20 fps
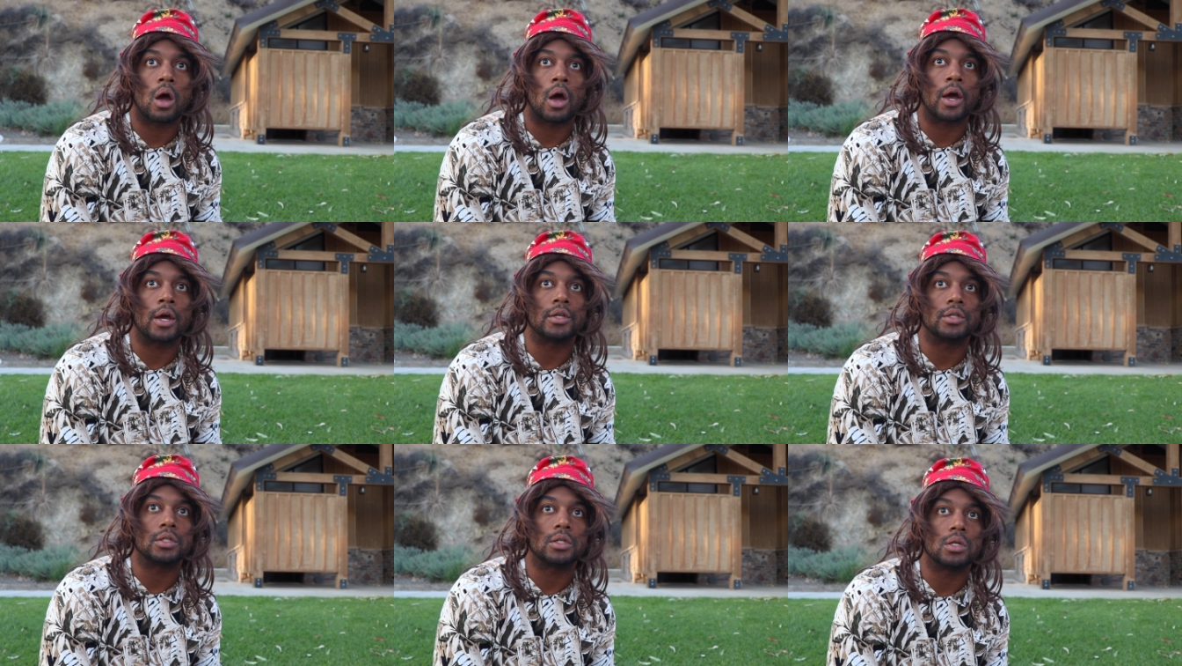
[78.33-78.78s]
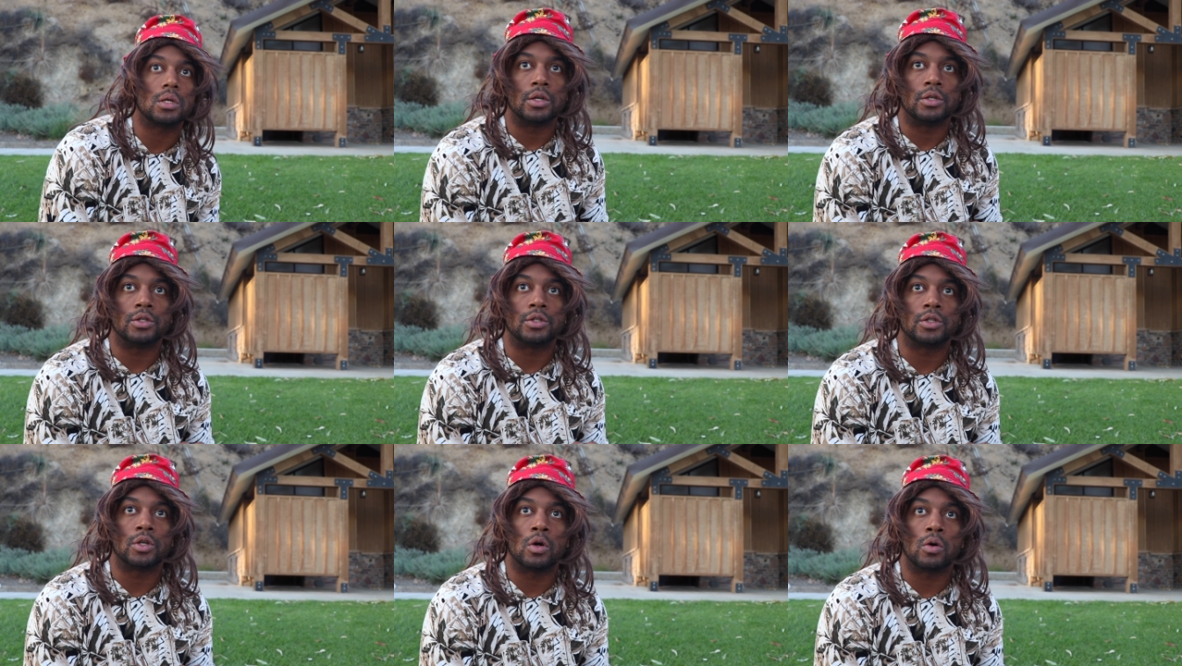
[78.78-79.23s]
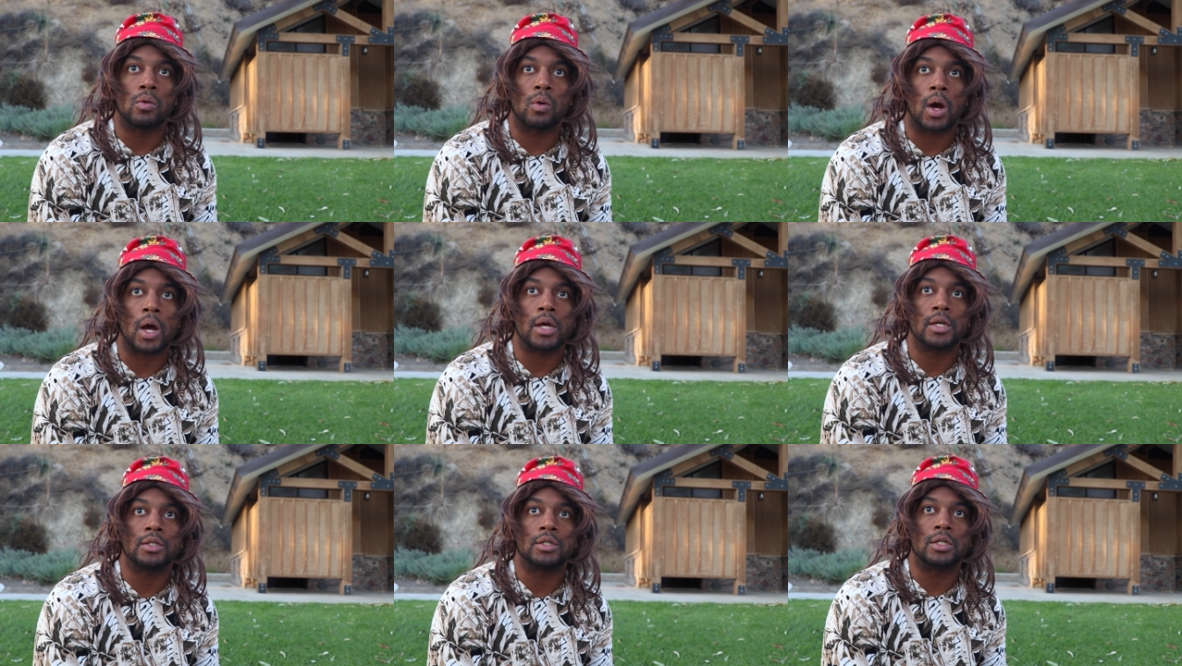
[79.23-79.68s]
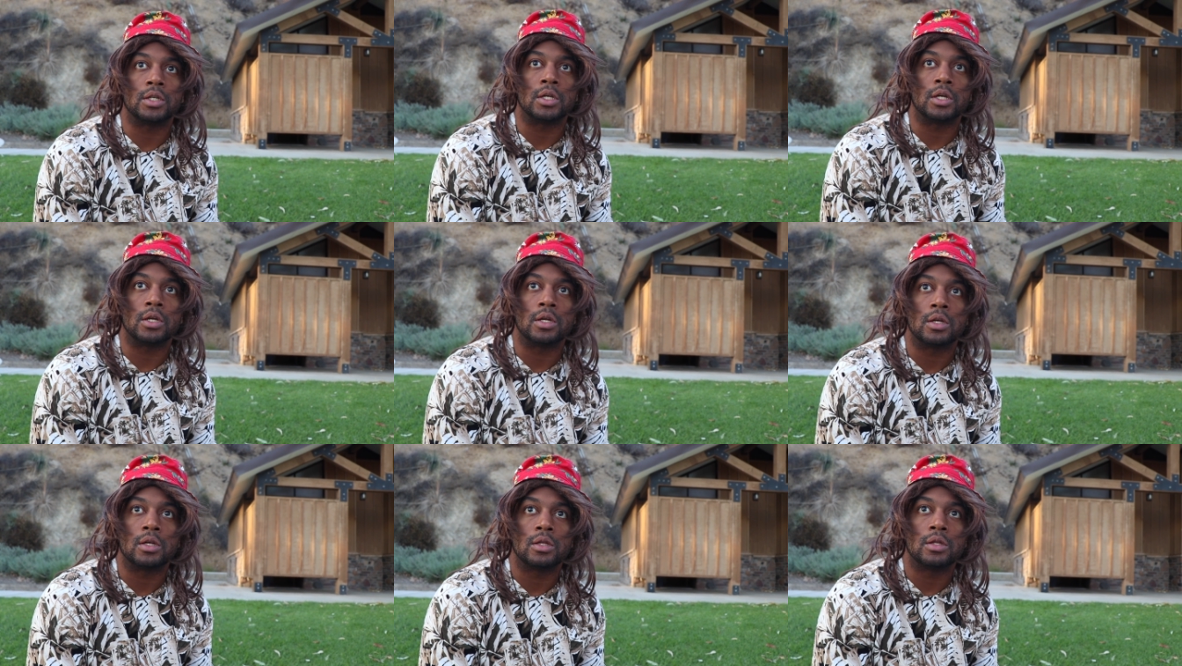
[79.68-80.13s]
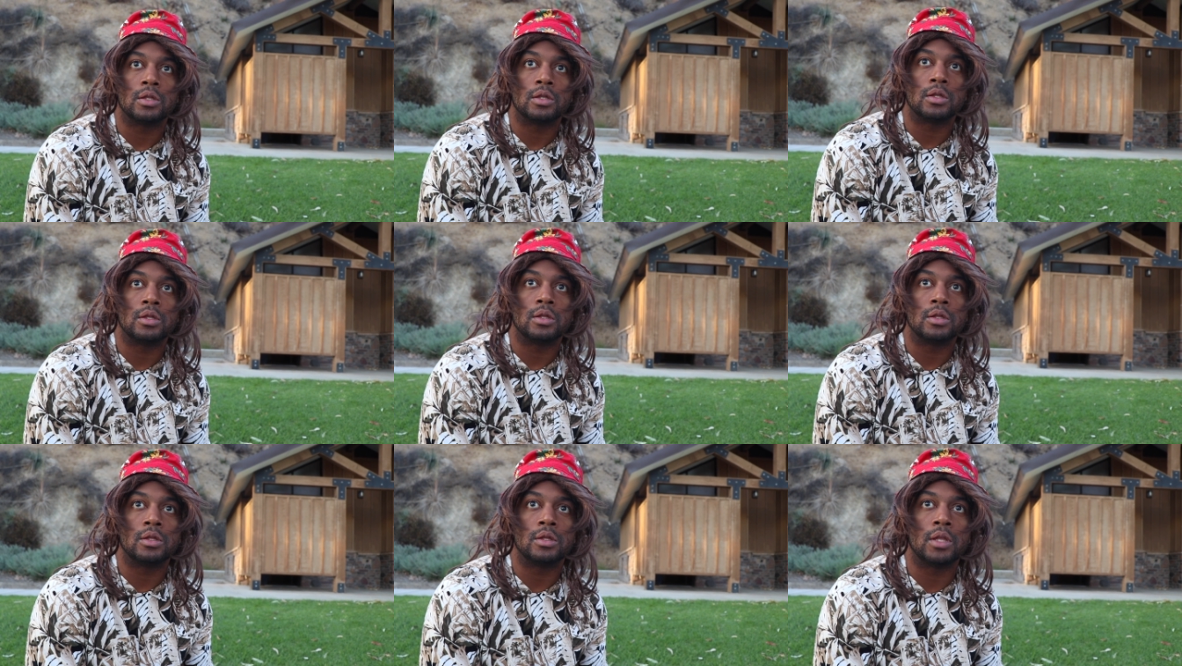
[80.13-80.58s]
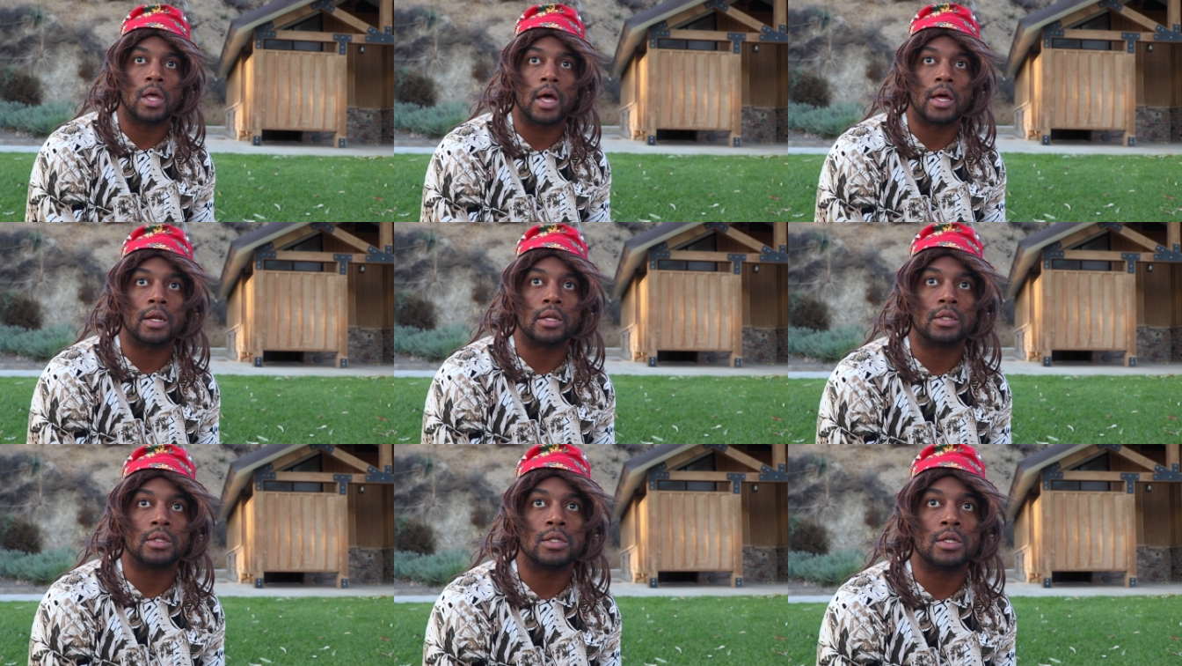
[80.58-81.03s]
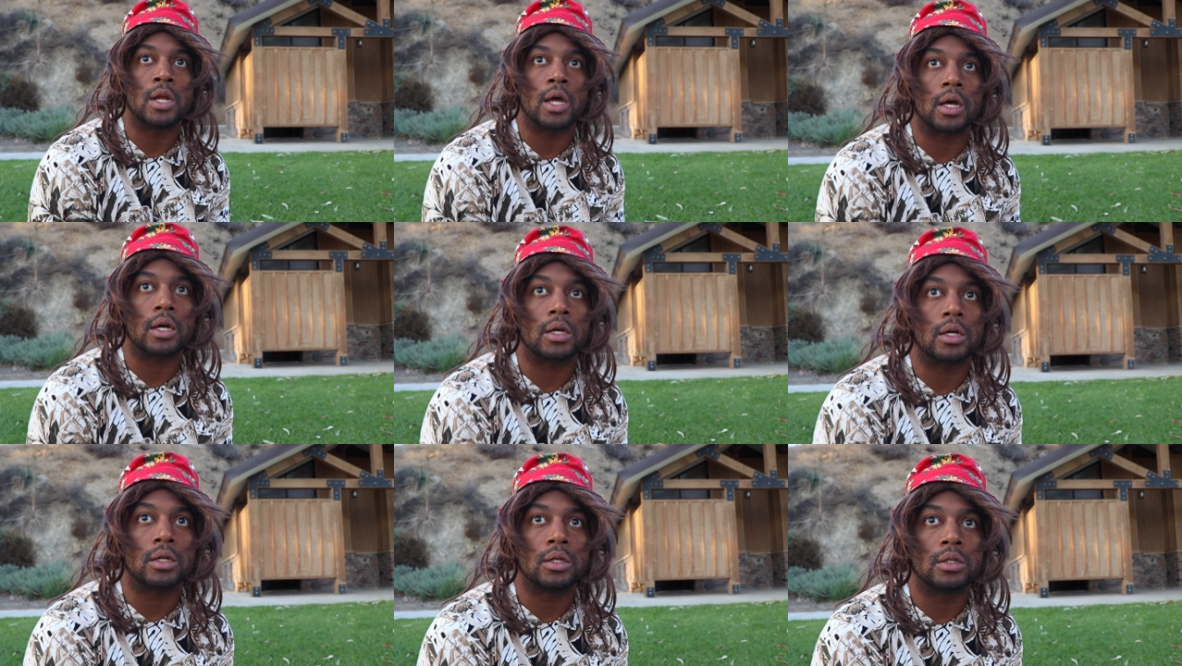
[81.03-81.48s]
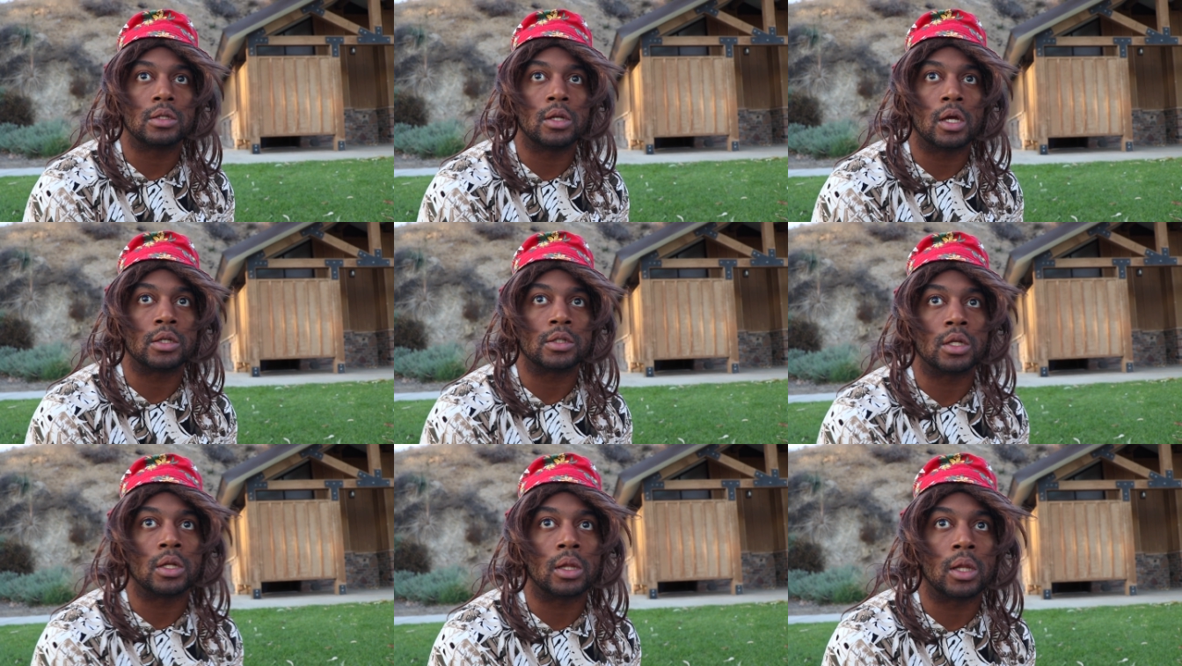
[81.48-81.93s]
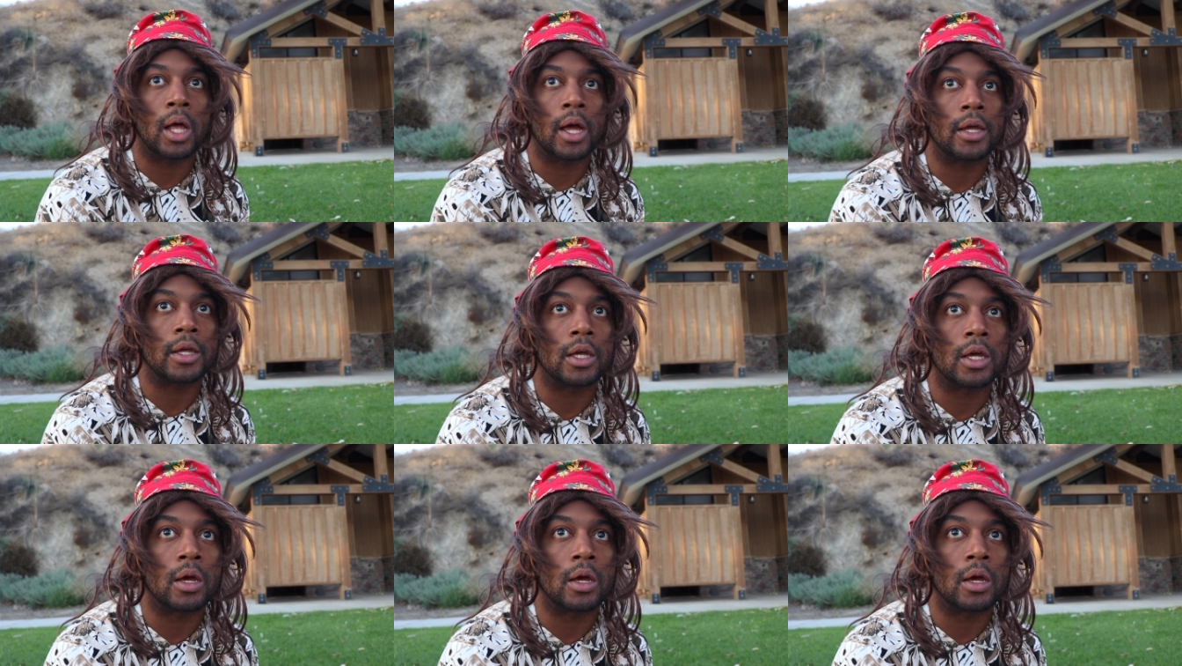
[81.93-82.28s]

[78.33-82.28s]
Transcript: Icy. He's so icy that his neck doesn't like